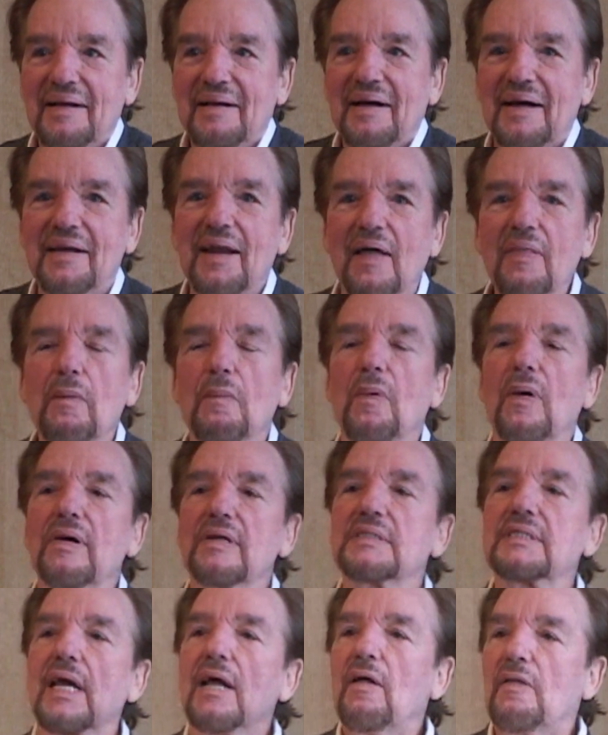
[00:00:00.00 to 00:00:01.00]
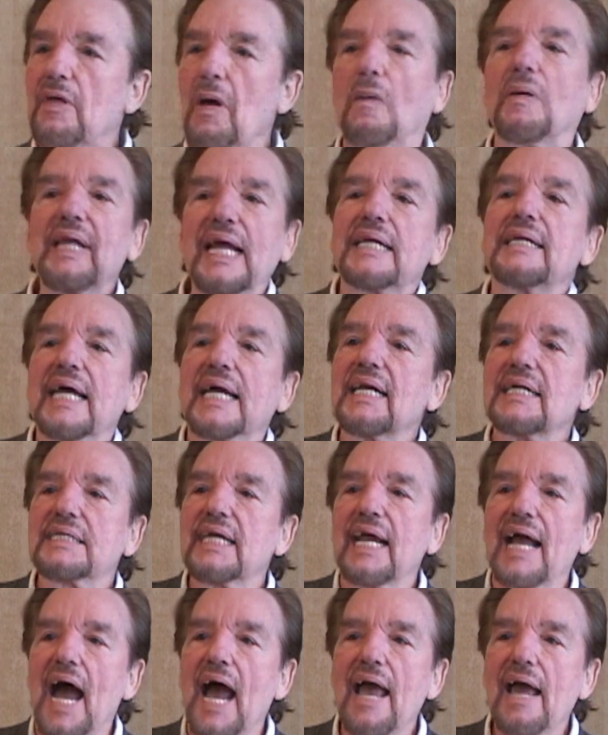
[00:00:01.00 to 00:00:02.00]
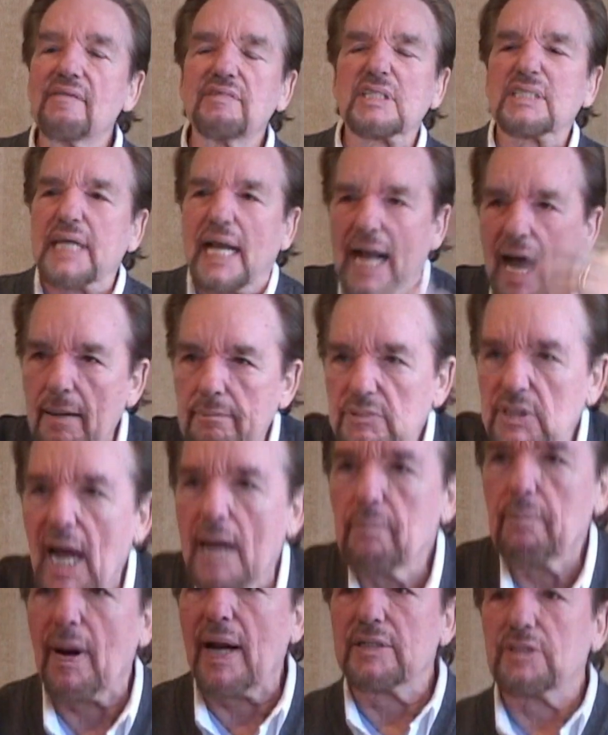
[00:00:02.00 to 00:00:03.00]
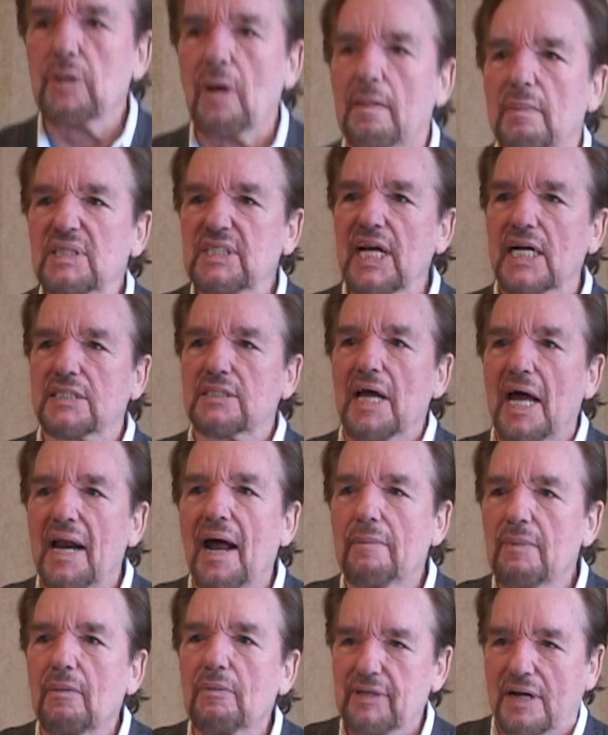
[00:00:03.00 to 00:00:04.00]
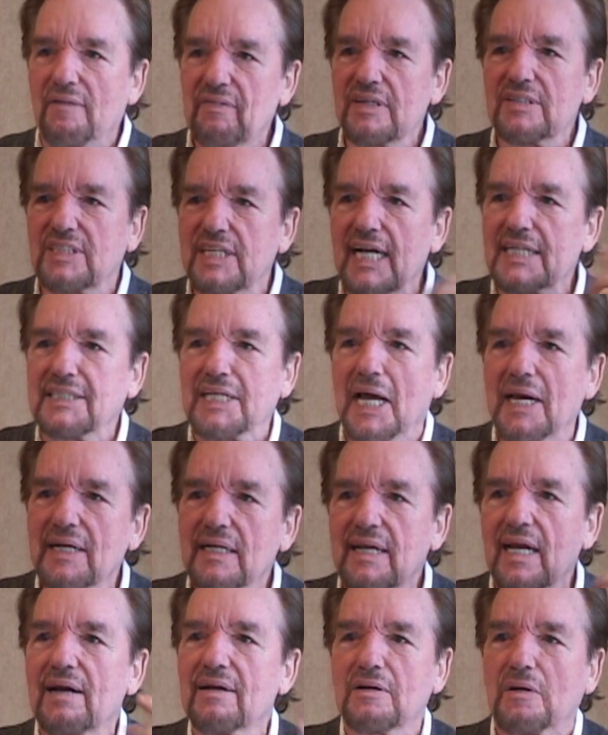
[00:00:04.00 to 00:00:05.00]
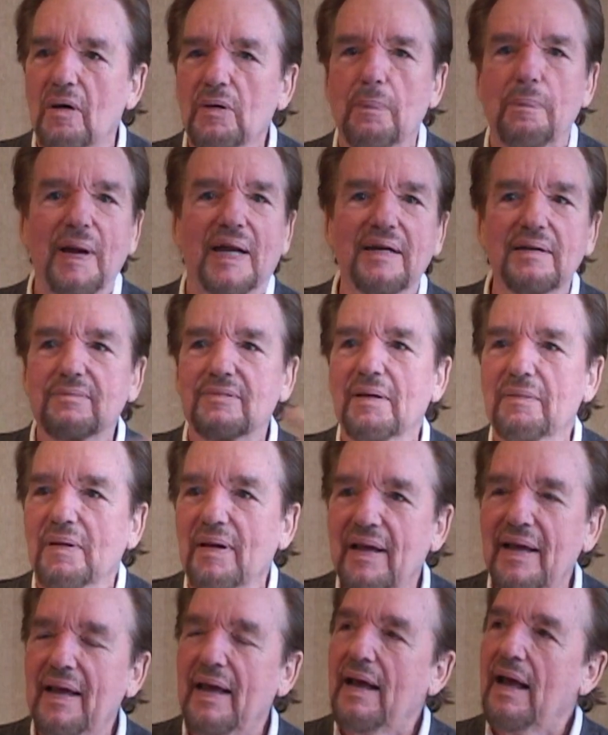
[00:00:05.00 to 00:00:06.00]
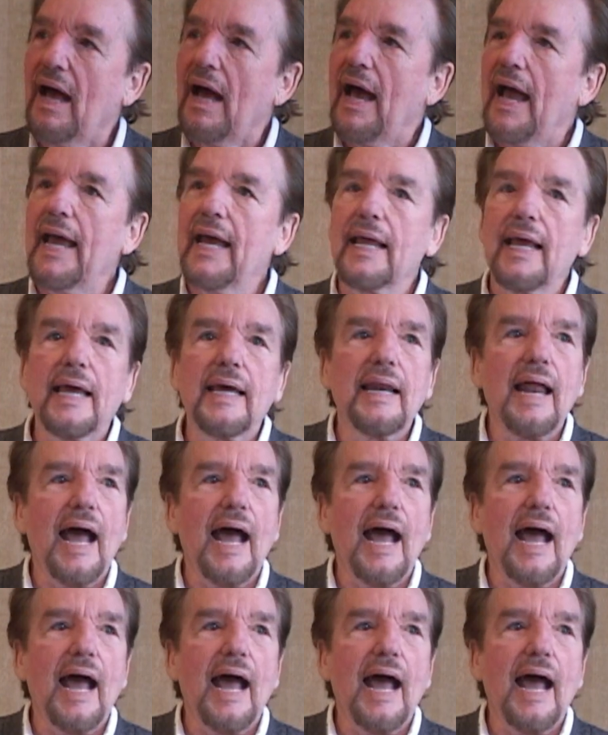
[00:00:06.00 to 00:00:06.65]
In other words, the only identity I have is saying, I'm John Bradshaw, I'm a sex addict, I'm a recovering sex addict, codependent, and